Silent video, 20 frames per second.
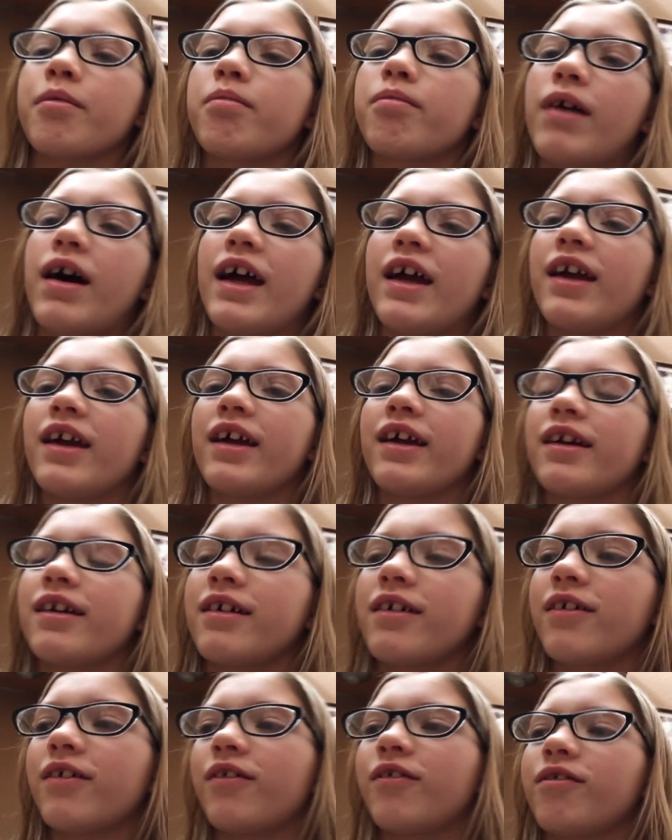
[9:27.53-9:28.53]
My
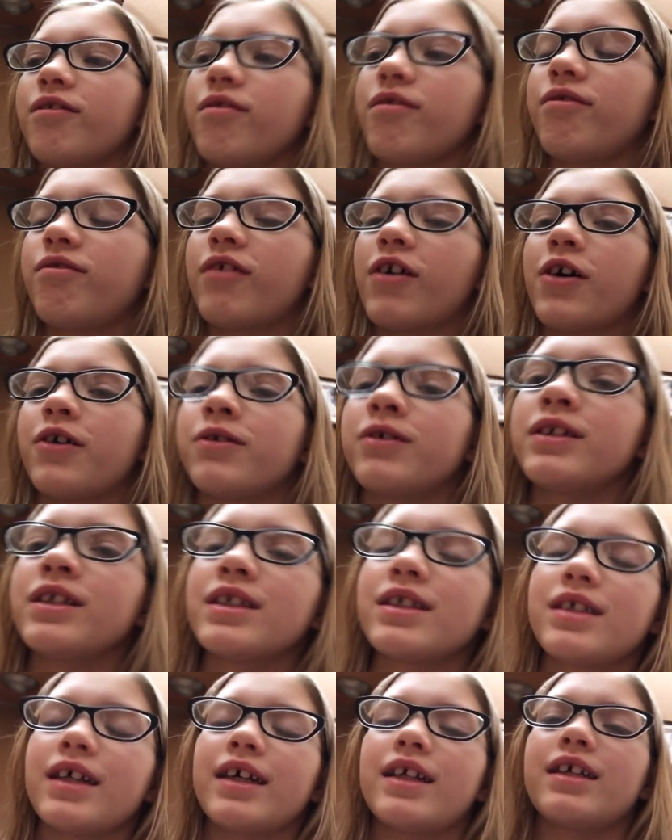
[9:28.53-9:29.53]
phone
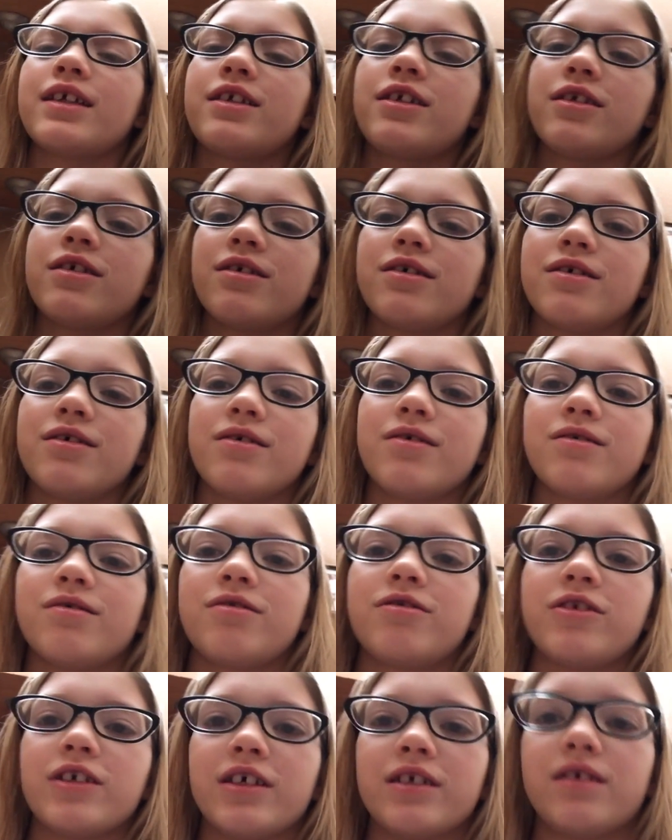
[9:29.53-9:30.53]
decided
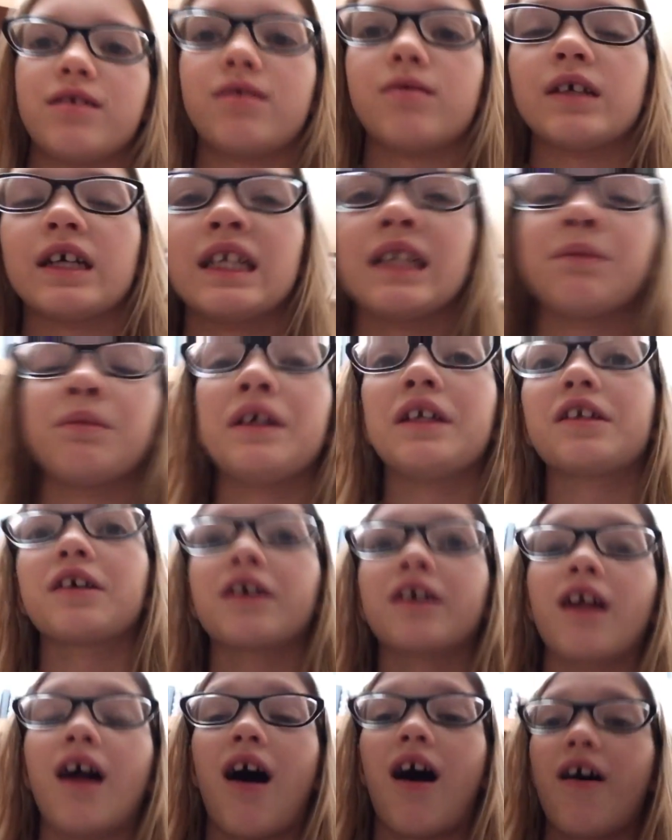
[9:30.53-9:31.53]
to just randomly
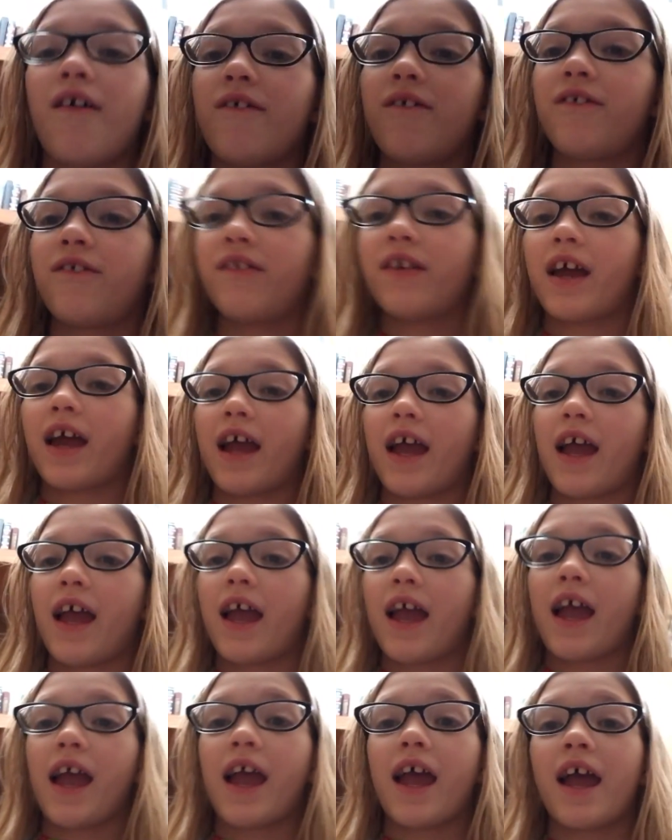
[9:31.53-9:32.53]
turn off,
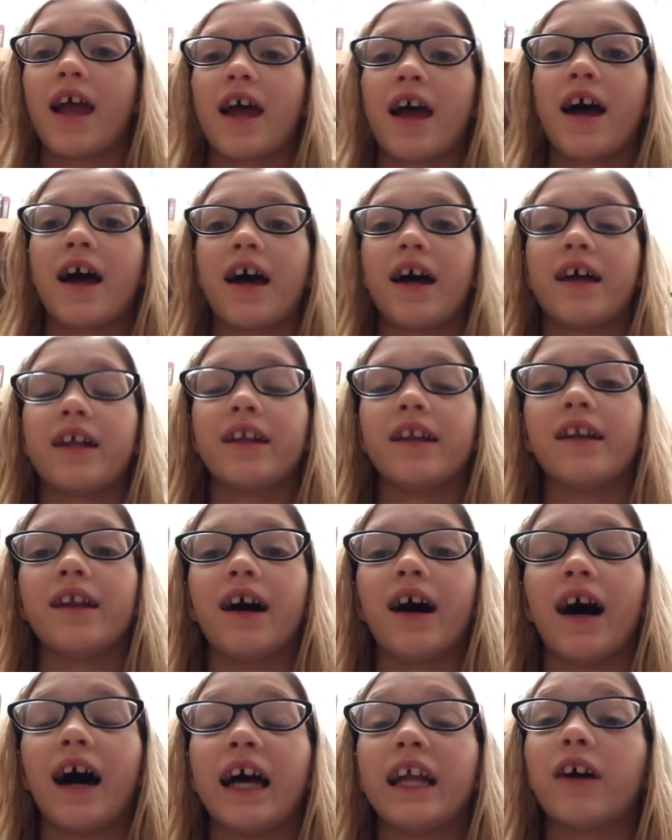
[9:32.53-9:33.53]
and
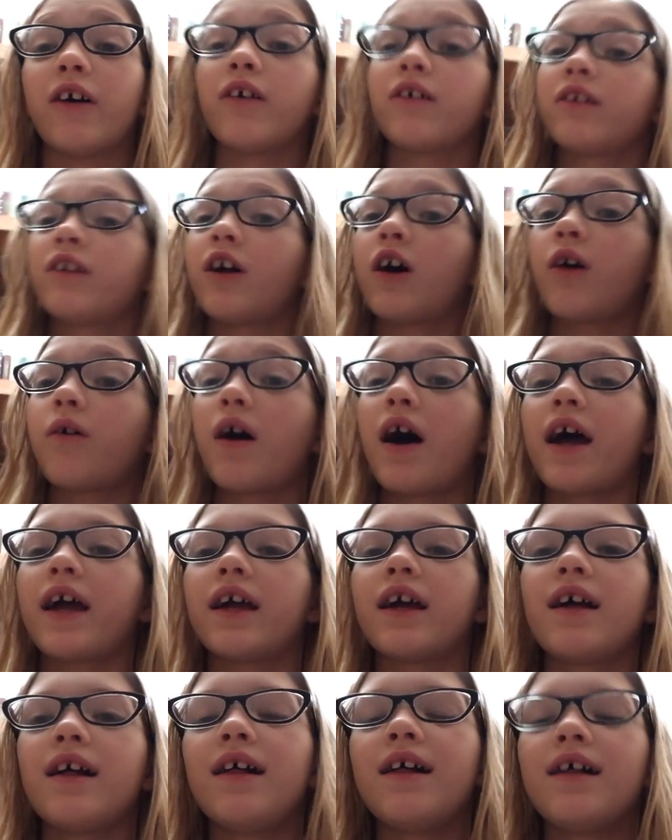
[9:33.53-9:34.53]
I don't know why.